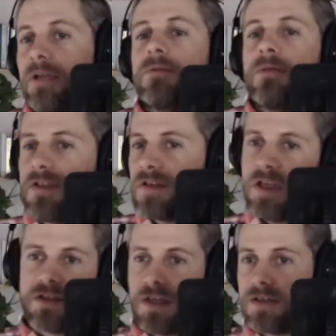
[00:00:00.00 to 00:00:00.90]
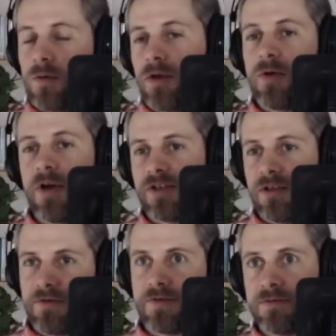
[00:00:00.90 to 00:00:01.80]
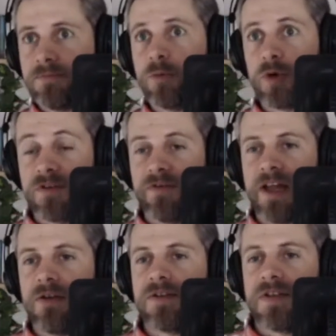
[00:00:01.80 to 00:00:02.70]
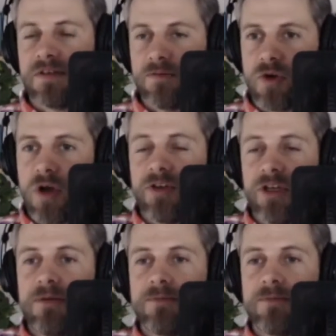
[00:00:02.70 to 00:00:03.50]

It's all a question of what's the value system driving it.